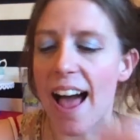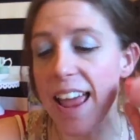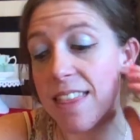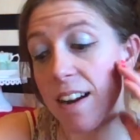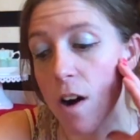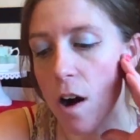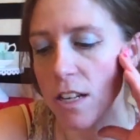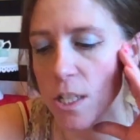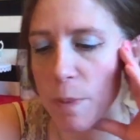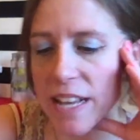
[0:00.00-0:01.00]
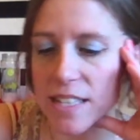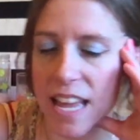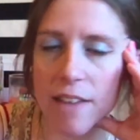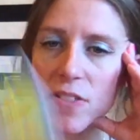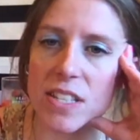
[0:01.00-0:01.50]
In their heart space,
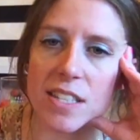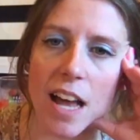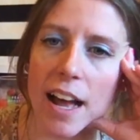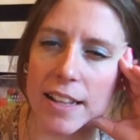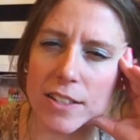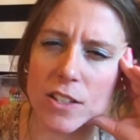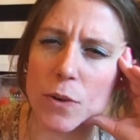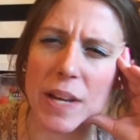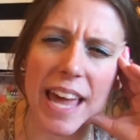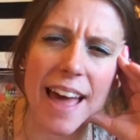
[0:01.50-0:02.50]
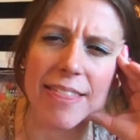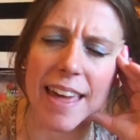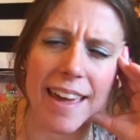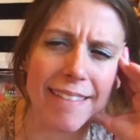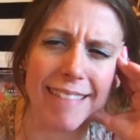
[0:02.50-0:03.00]
they have the Sun. So again,
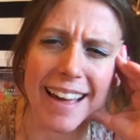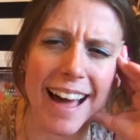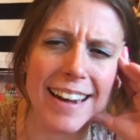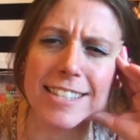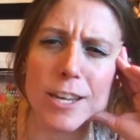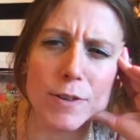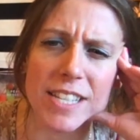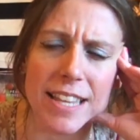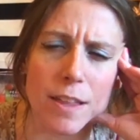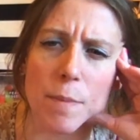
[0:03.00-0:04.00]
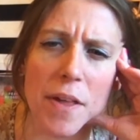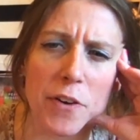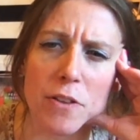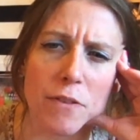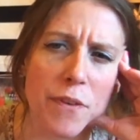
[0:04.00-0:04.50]
they kind of see you as like the
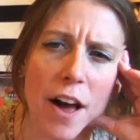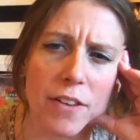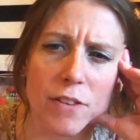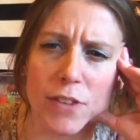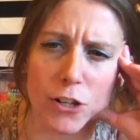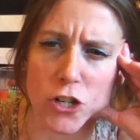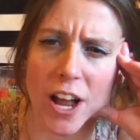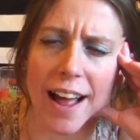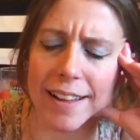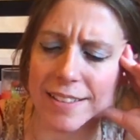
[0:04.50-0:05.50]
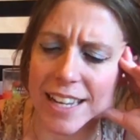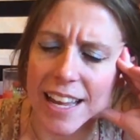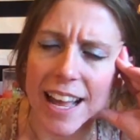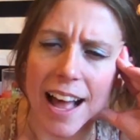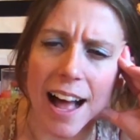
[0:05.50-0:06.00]
mother or the father of their child.
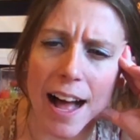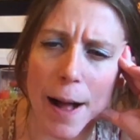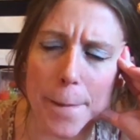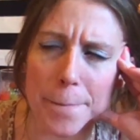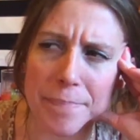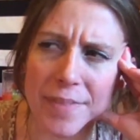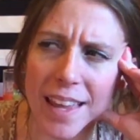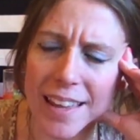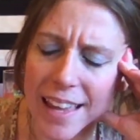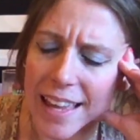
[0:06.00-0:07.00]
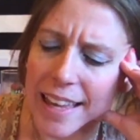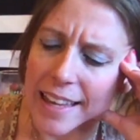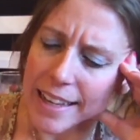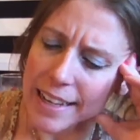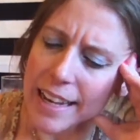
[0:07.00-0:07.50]
Yeah,
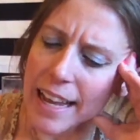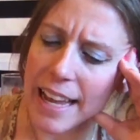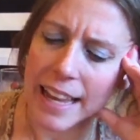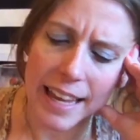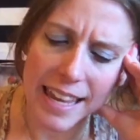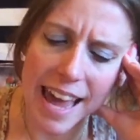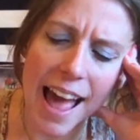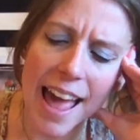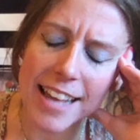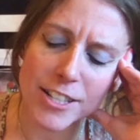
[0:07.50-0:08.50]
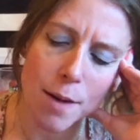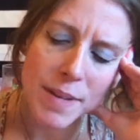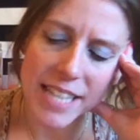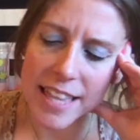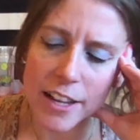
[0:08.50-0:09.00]
it's
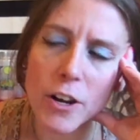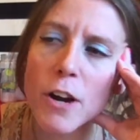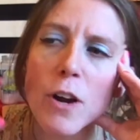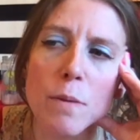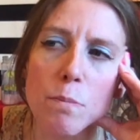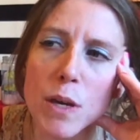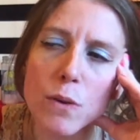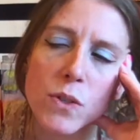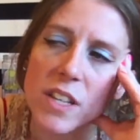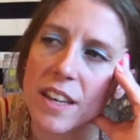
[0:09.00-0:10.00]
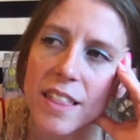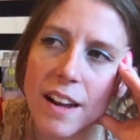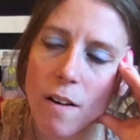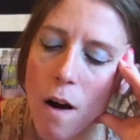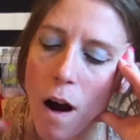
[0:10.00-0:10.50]
almost like they're hearing music in
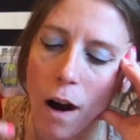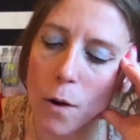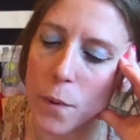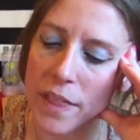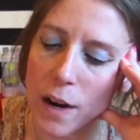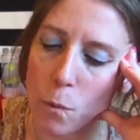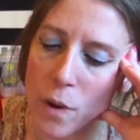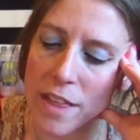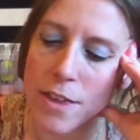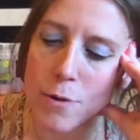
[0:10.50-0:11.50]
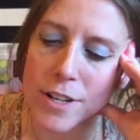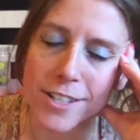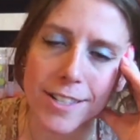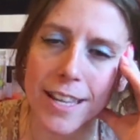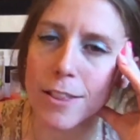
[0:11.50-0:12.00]
their heart when they're with you. It's
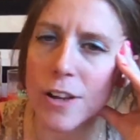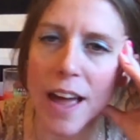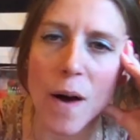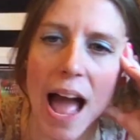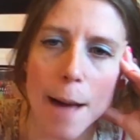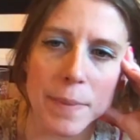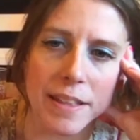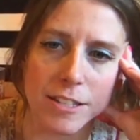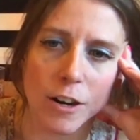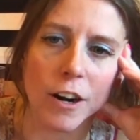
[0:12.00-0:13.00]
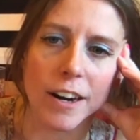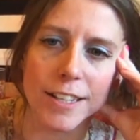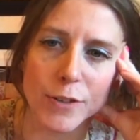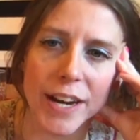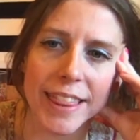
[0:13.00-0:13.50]
just like, look how happy this card
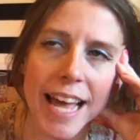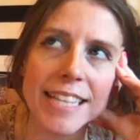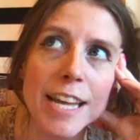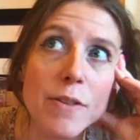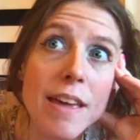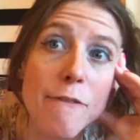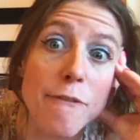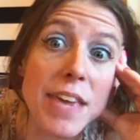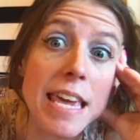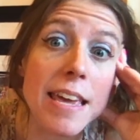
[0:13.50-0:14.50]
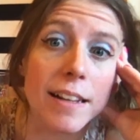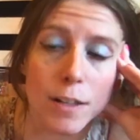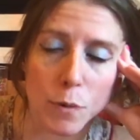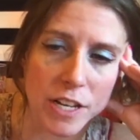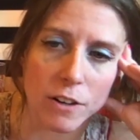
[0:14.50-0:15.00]
is, right? That's how they
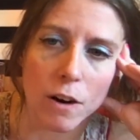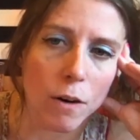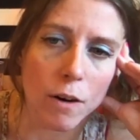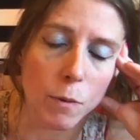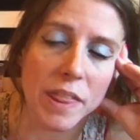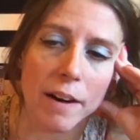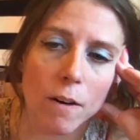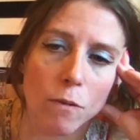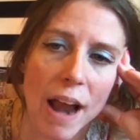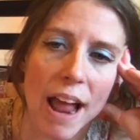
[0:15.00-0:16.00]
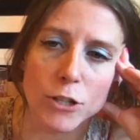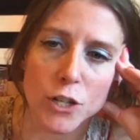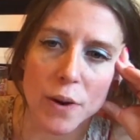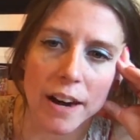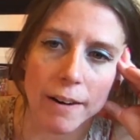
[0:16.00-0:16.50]
feel when they're around
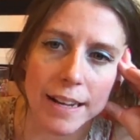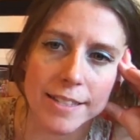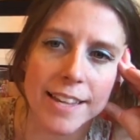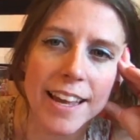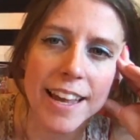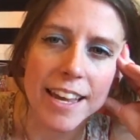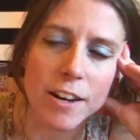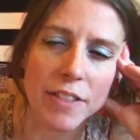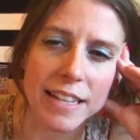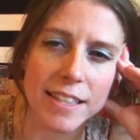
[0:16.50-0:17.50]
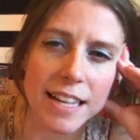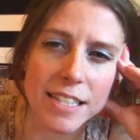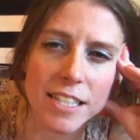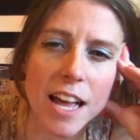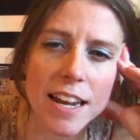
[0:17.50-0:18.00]
you, Aries. You know,
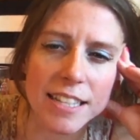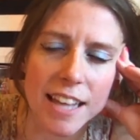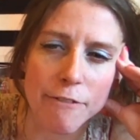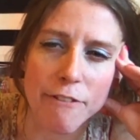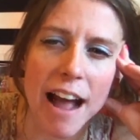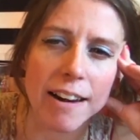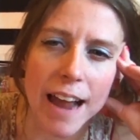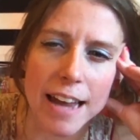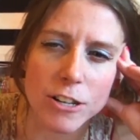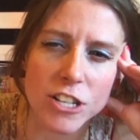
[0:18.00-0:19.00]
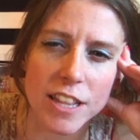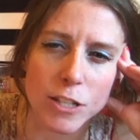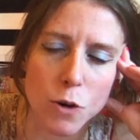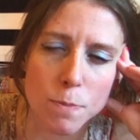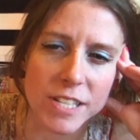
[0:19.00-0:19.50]
that Sun, it's that fire energy
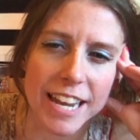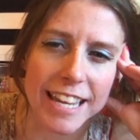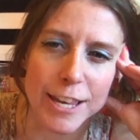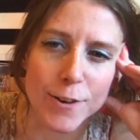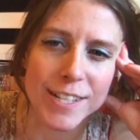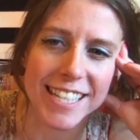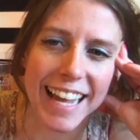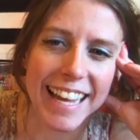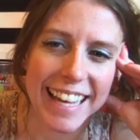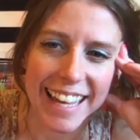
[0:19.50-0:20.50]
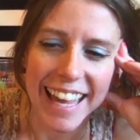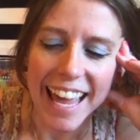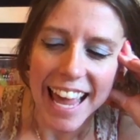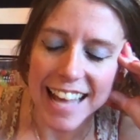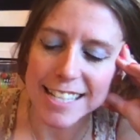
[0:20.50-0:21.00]
that's representing you. It's like,
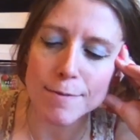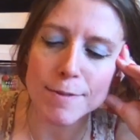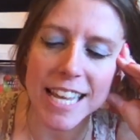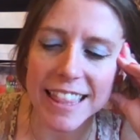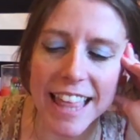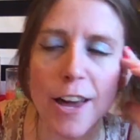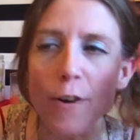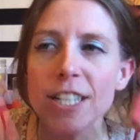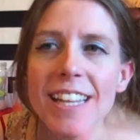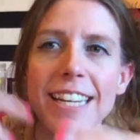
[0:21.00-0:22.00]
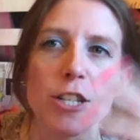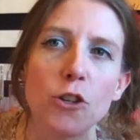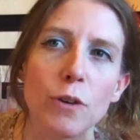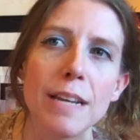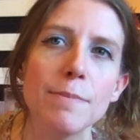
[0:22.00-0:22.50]
it's almost like they go into like a
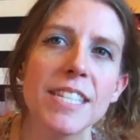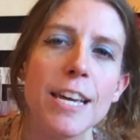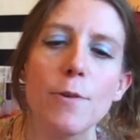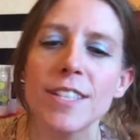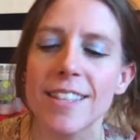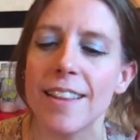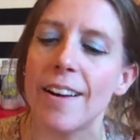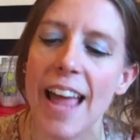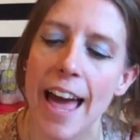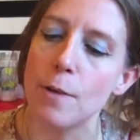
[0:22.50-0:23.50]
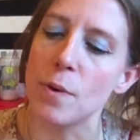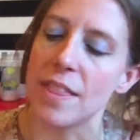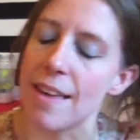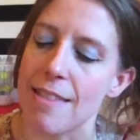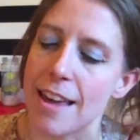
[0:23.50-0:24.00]
dream sequence in their head when
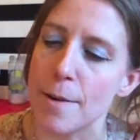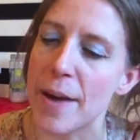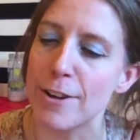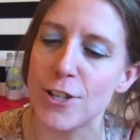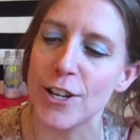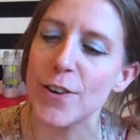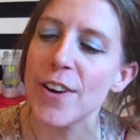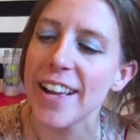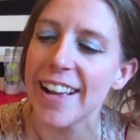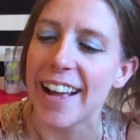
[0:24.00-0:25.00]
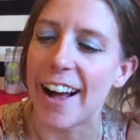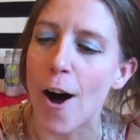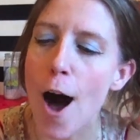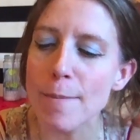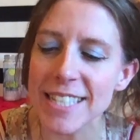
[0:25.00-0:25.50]
they think about you.
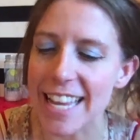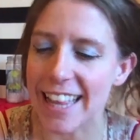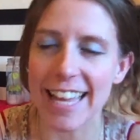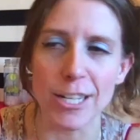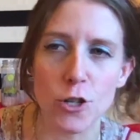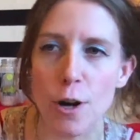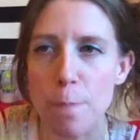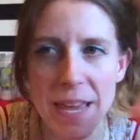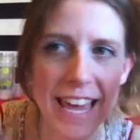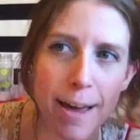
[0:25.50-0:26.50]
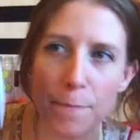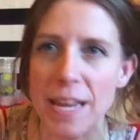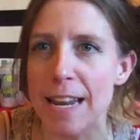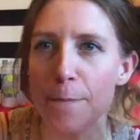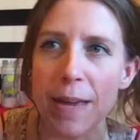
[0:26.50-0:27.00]
Almost like a trippy,
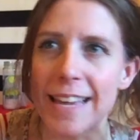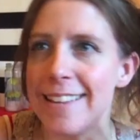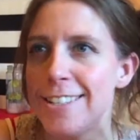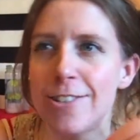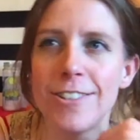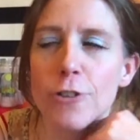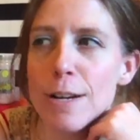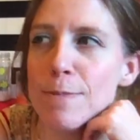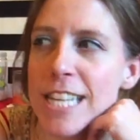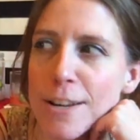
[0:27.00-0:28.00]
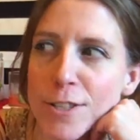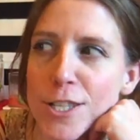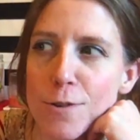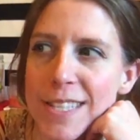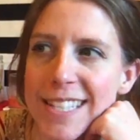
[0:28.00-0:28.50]
hippy-dippy dream
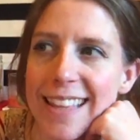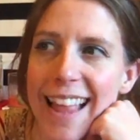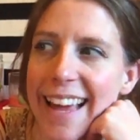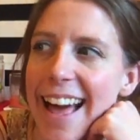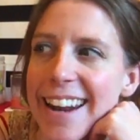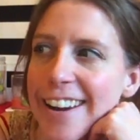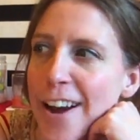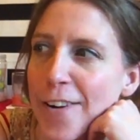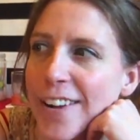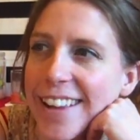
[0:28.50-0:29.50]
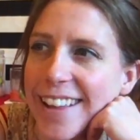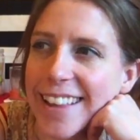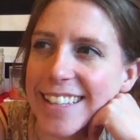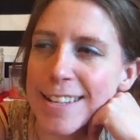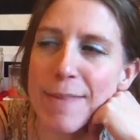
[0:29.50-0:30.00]
sequence you would see in, like, I don't know,
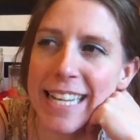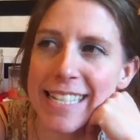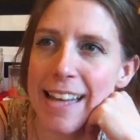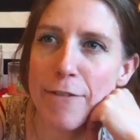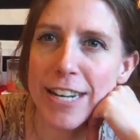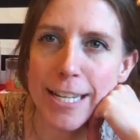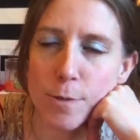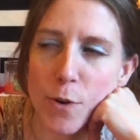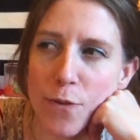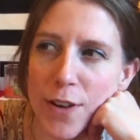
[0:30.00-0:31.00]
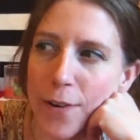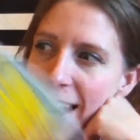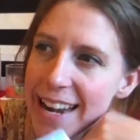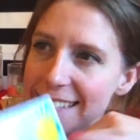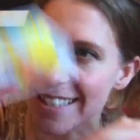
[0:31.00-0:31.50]
like some like 70s movie,
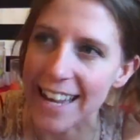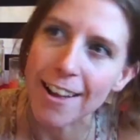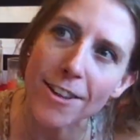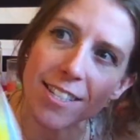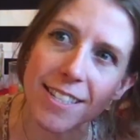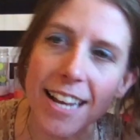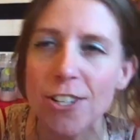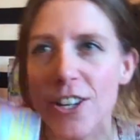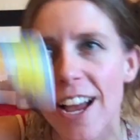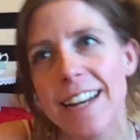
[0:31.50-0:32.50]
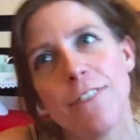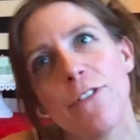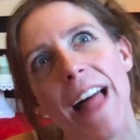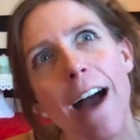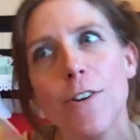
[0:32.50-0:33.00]
right? It's like all sunshine and
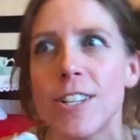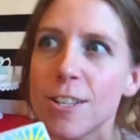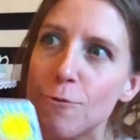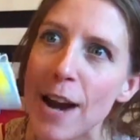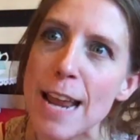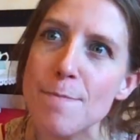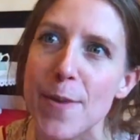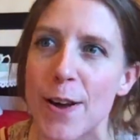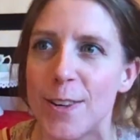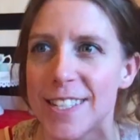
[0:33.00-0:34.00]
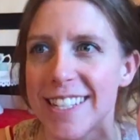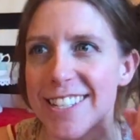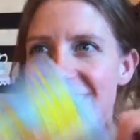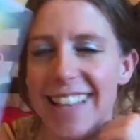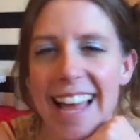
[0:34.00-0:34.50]
flowers and rainbows and
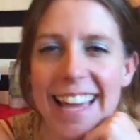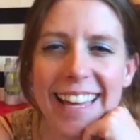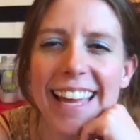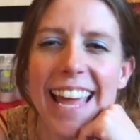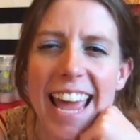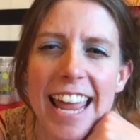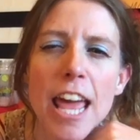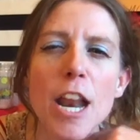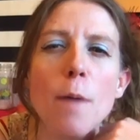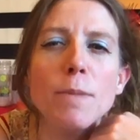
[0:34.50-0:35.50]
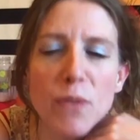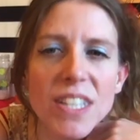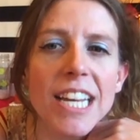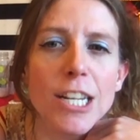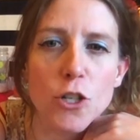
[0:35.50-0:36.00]
just like, it almost
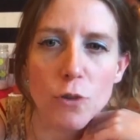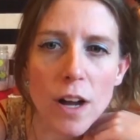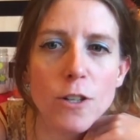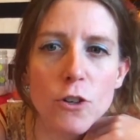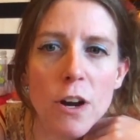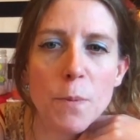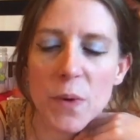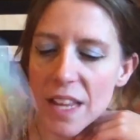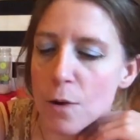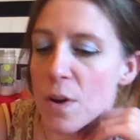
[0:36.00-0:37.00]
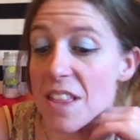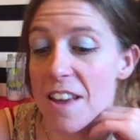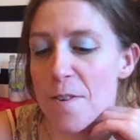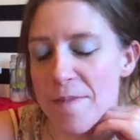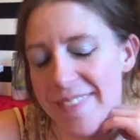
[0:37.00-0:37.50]
feels like a drug trip when they're with
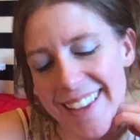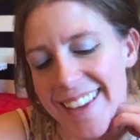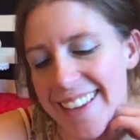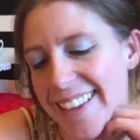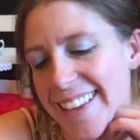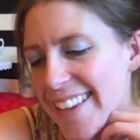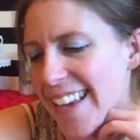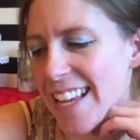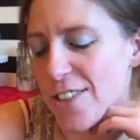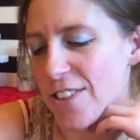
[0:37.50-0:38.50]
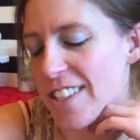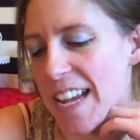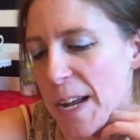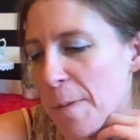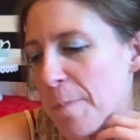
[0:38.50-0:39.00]
you.
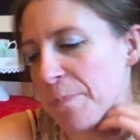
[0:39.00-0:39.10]
Interesting.